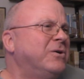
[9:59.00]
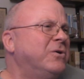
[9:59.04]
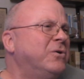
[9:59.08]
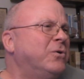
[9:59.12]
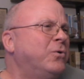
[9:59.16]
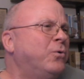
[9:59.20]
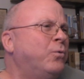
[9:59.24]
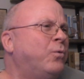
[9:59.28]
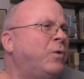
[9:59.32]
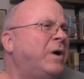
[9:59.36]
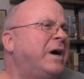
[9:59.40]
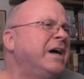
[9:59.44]

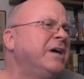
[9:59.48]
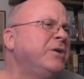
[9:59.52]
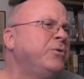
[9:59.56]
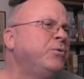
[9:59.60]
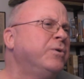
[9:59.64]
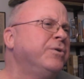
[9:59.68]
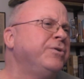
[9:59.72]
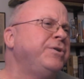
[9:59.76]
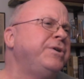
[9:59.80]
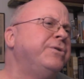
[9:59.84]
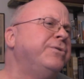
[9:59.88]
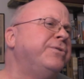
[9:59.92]
Why
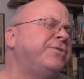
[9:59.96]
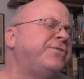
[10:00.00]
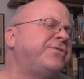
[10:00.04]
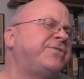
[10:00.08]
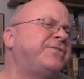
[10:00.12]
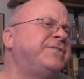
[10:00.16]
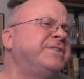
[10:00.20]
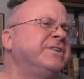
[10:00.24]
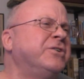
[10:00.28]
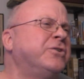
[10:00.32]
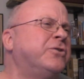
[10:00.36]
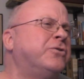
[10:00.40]
will you
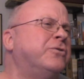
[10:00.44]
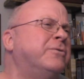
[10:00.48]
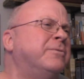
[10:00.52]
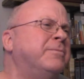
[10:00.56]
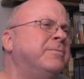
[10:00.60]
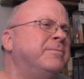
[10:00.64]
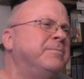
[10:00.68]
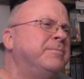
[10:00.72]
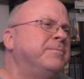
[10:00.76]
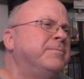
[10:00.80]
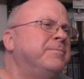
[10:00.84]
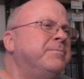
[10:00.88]

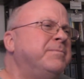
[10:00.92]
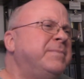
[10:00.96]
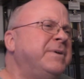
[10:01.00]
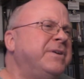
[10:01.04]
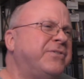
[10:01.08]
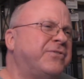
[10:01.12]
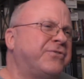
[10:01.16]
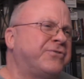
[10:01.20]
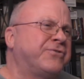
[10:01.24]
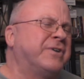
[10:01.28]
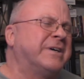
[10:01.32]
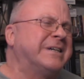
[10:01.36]
still be
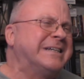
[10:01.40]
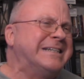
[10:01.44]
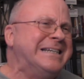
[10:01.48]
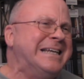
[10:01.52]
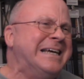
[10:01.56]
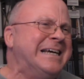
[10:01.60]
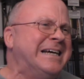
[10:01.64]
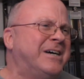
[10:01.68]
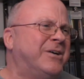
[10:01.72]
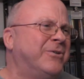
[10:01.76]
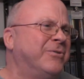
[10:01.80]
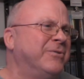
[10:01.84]
struck
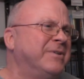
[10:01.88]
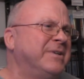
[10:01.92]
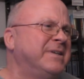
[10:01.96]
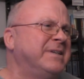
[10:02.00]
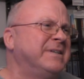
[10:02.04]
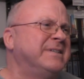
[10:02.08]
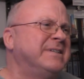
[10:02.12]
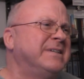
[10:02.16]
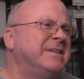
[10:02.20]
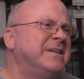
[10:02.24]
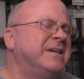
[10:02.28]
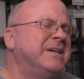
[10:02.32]
down?
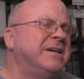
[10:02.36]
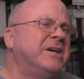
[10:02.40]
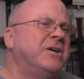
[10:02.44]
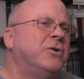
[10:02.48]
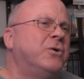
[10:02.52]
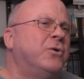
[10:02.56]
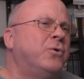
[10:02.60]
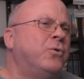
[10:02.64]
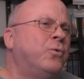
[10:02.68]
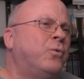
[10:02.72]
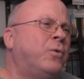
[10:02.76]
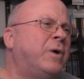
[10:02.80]

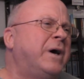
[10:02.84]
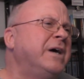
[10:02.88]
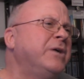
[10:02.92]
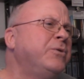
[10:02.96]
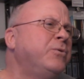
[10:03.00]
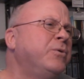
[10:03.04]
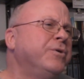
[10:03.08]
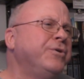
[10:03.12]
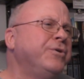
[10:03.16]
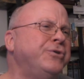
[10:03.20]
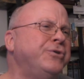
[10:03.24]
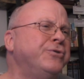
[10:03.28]
Why
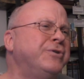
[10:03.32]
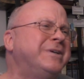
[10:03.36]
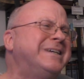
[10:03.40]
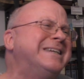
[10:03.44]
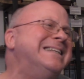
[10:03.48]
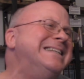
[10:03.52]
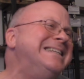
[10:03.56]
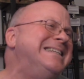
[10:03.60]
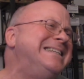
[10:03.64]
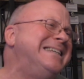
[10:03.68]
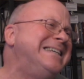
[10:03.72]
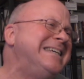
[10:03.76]
will
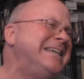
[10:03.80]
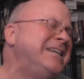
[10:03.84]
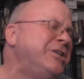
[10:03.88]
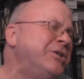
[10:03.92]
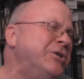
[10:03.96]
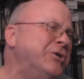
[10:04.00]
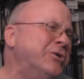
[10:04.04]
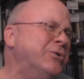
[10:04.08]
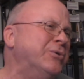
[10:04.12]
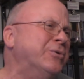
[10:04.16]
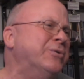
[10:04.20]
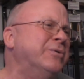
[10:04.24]

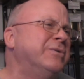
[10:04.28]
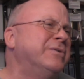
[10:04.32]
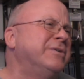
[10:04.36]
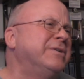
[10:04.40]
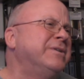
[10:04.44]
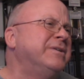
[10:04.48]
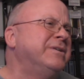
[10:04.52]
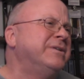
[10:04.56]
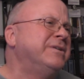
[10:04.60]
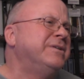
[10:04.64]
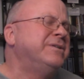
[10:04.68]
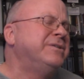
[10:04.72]
continue
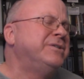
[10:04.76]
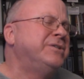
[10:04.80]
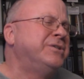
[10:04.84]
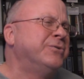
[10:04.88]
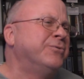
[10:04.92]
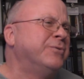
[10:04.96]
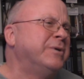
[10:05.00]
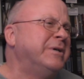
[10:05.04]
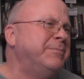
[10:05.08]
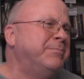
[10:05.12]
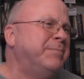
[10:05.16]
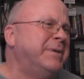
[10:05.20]
to
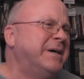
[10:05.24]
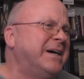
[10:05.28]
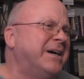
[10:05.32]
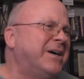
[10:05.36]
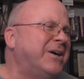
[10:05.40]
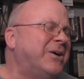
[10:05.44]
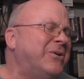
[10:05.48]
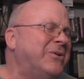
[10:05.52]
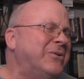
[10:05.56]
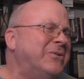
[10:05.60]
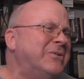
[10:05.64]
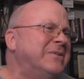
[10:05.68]

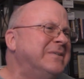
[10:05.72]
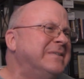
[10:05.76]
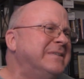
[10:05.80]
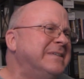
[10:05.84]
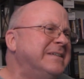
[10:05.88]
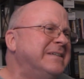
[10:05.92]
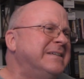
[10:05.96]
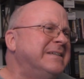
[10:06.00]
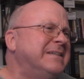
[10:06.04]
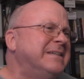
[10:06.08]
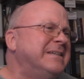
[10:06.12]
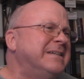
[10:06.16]
rebel.
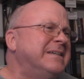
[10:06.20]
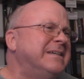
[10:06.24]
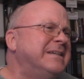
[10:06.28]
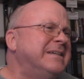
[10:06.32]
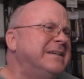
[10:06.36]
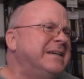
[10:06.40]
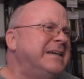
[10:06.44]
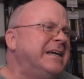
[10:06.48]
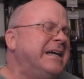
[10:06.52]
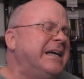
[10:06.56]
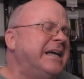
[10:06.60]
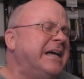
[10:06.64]

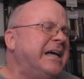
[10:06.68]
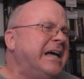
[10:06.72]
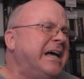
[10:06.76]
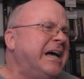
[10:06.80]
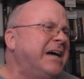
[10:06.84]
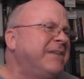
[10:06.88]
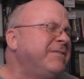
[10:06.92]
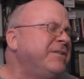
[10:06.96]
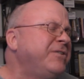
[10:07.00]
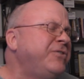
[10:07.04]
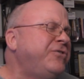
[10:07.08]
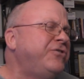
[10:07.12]

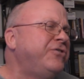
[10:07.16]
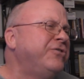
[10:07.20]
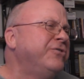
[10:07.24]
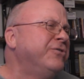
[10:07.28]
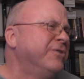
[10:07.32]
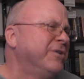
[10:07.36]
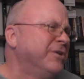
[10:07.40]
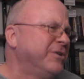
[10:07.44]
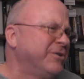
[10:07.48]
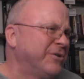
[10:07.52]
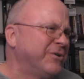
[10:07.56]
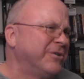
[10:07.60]
Haven't
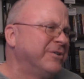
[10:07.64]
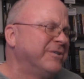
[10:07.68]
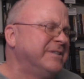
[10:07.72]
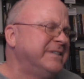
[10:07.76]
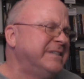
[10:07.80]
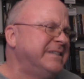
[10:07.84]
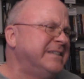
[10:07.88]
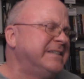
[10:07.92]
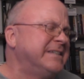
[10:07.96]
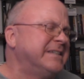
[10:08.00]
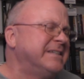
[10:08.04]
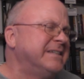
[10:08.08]
you
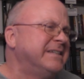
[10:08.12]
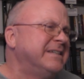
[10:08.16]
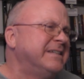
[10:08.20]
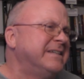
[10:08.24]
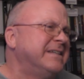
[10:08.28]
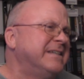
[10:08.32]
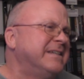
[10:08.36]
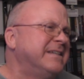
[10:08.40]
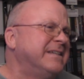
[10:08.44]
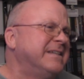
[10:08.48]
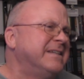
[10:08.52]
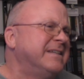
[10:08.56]
learned
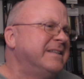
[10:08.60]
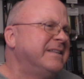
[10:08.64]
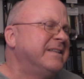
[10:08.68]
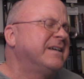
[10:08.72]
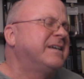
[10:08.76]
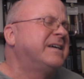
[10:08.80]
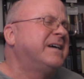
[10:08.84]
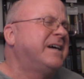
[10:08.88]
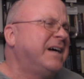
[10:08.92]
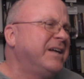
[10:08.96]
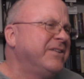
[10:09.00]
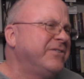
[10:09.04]
the
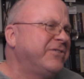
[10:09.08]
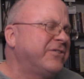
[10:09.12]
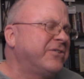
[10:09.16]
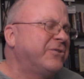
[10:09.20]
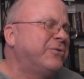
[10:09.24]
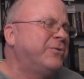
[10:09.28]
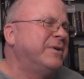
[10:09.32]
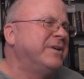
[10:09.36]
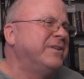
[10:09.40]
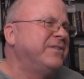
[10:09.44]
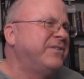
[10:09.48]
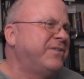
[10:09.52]

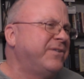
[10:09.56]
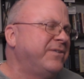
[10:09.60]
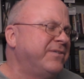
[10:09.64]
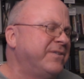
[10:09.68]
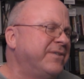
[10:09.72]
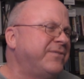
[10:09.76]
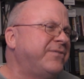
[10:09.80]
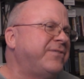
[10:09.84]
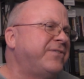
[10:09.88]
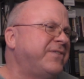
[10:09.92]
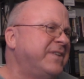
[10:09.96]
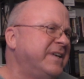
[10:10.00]
consequences
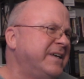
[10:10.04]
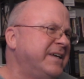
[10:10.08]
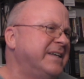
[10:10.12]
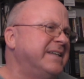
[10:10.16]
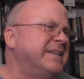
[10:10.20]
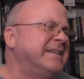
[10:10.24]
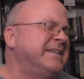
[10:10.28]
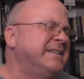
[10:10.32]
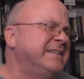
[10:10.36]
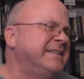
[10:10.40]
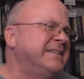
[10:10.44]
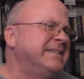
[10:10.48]
of
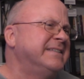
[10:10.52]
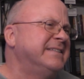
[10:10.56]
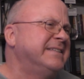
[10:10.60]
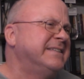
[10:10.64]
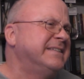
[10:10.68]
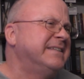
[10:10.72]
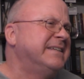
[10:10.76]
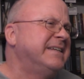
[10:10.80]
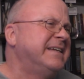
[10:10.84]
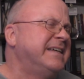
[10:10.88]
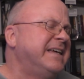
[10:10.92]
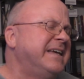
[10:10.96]
sin?
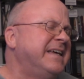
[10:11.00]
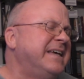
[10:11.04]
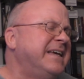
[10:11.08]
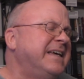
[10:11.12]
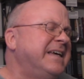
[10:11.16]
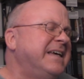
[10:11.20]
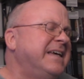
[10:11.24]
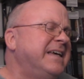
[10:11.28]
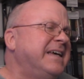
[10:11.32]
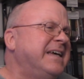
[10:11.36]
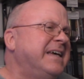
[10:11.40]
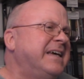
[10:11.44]

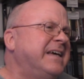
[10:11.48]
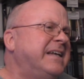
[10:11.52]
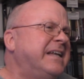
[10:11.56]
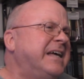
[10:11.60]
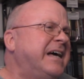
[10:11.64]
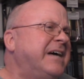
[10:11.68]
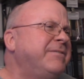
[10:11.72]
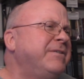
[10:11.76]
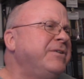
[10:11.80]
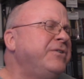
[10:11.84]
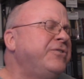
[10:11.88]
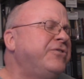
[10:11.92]
And
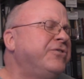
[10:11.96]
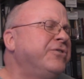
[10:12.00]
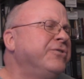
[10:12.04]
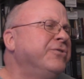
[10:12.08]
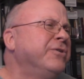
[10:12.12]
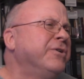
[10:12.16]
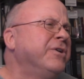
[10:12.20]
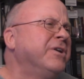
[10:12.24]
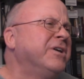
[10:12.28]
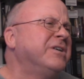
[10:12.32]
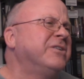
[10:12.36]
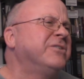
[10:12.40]
haven't
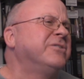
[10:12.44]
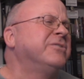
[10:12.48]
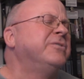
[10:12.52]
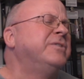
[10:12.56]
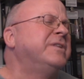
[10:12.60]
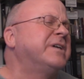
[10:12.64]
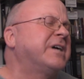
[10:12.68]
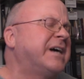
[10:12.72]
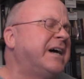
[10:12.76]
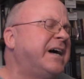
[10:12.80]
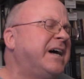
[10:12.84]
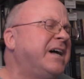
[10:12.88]
you
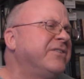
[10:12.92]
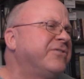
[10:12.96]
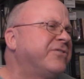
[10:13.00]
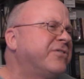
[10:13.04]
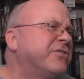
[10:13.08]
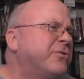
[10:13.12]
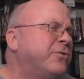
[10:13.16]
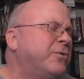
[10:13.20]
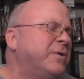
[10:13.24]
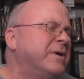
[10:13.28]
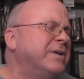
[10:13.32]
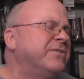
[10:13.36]
learned the
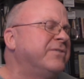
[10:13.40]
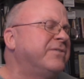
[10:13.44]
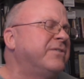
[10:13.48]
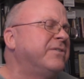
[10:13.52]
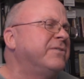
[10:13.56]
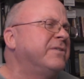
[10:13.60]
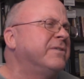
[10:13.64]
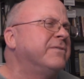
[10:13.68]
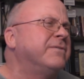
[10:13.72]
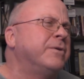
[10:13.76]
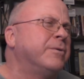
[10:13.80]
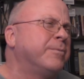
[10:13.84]

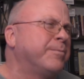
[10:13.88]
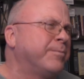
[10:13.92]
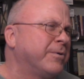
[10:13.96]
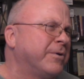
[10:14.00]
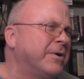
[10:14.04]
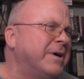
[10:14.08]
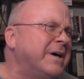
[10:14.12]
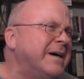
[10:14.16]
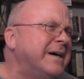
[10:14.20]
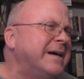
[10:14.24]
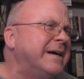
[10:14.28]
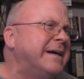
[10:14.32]
consequences of your
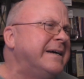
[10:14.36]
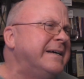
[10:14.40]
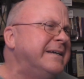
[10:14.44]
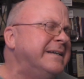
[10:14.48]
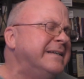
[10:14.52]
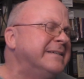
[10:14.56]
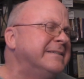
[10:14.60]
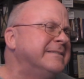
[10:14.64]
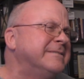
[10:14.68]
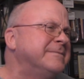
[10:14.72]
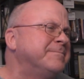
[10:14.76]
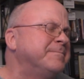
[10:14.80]

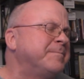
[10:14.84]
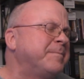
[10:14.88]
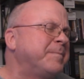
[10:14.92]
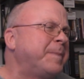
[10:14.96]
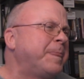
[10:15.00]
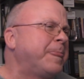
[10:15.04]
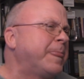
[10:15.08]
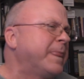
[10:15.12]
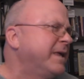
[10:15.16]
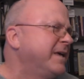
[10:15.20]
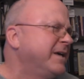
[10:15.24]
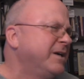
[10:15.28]
pride?
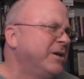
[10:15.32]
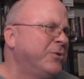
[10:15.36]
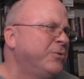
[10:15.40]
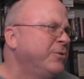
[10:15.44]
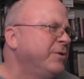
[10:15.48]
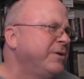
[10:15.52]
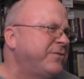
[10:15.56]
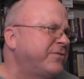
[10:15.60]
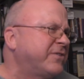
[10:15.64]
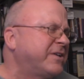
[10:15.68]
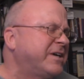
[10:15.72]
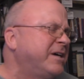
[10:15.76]
It
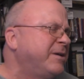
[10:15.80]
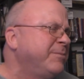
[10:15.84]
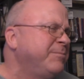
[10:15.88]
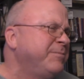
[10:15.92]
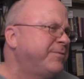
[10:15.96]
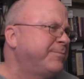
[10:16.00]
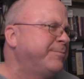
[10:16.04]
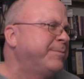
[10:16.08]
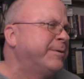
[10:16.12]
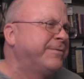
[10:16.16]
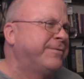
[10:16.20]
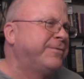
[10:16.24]
always
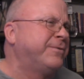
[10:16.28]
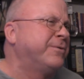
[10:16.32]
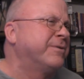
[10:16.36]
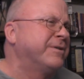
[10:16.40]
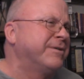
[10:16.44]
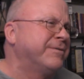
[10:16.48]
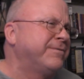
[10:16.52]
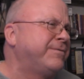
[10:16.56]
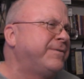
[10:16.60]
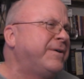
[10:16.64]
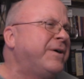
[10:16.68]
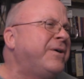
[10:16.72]
comes before
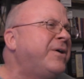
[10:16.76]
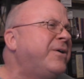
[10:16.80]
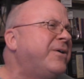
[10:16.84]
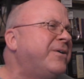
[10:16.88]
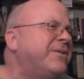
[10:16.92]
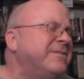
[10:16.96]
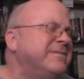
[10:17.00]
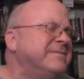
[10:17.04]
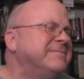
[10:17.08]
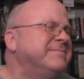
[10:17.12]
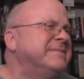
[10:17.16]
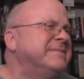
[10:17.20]
a fall.